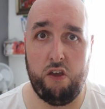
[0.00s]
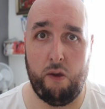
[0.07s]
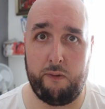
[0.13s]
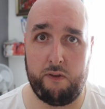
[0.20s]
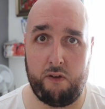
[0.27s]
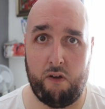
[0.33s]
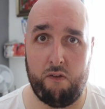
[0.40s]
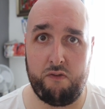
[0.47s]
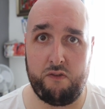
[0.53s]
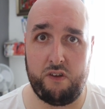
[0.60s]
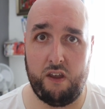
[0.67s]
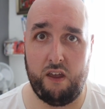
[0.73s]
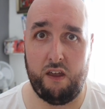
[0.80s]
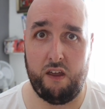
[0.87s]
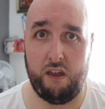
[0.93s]
you observe
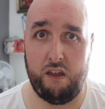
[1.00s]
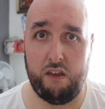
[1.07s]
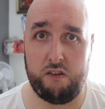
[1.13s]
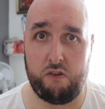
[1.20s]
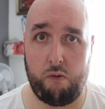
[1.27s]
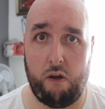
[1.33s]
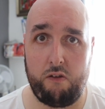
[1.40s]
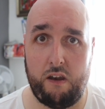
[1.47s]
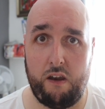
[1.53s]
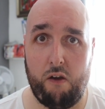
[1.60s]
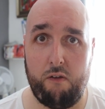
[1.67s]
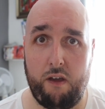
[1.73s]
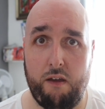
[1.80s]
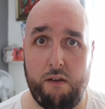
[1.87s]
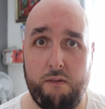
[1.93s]
the surrounding
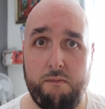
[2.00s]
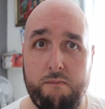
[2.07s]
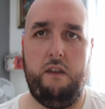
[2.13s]
area.